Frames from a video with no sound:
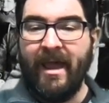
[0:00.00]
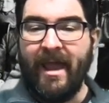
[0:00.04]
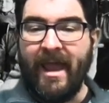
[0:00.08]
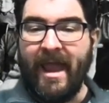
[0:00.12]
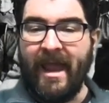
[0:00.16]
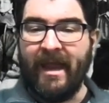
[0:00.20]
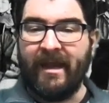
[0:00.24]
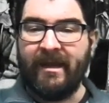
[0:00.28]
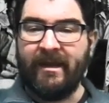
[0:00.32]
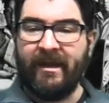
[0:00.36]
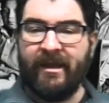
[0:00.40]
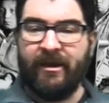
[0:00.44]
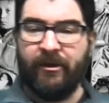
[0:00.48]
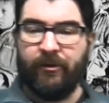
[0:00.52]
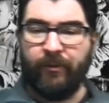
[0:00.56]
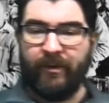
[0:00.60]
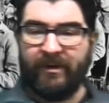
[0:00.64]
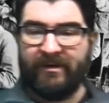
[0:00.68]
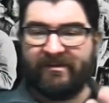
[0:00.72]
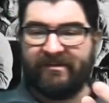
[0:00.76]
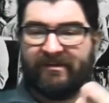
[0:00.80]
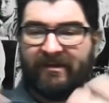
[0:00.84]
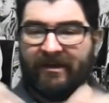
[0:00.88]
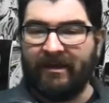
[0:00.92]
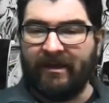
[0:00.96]
And here we
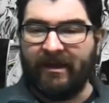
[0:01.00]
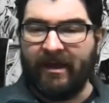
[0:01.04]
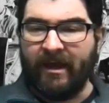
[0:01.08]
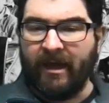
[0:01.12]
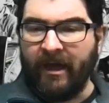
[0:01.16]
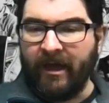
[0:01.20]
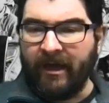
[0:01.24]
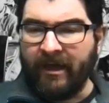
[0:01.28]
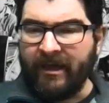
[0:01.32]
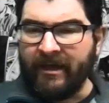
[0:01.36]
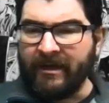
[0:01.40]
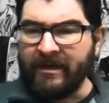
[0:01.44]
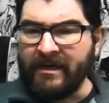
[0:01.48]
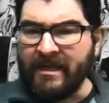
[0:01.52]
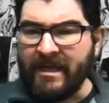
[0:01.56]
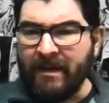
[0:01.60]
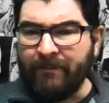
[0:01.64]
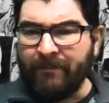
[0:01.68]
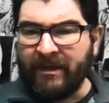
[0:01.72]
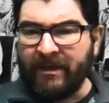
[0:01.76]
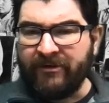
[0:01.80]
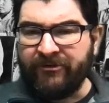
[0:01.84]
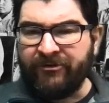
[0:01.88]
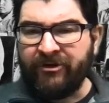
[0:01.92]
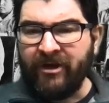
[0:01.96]
see an
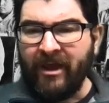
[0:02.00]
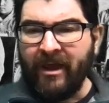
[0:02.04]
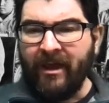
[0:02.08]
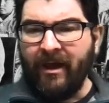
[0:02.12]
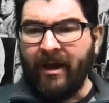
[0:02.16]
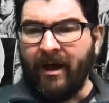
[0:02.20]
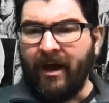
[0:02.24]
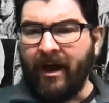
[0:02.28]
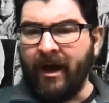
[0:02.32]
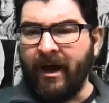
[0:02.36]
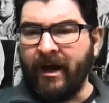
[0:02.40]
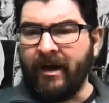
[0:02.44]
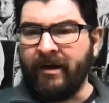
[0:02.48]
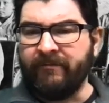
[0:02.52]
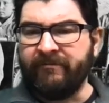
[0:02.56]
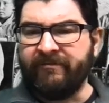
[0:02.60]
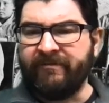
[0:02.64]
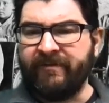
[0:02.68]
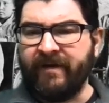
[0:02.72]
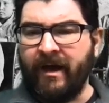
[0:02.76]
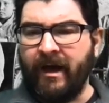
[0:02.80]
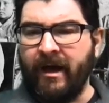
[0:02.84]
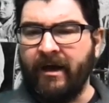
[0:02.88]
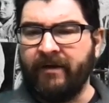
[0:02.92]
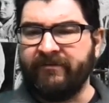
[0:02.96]
image of
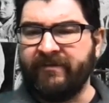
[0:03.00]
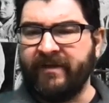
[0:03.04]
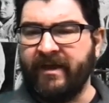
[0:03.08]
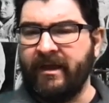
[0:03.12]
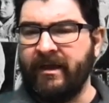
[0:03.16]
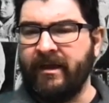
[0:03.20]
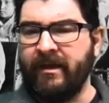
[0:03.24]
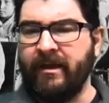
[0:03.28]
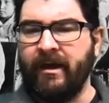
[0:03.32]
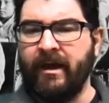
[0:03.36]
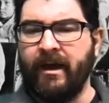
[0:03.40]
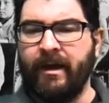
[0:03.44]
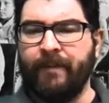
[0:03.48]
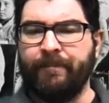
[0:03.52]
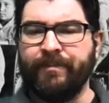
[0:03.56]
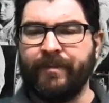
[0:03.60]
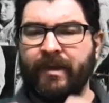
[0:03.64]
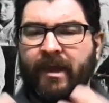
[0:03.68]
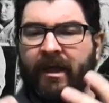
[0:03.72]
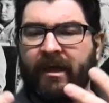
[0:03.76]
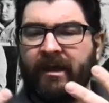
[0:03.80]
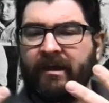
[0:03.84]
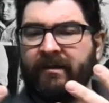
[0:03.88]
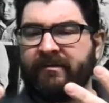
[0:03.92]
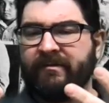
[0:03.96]

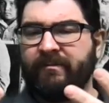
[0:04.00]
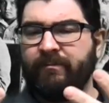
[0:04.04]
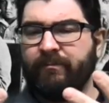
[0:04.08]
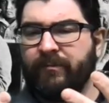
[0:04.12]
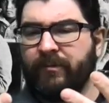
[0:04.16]
a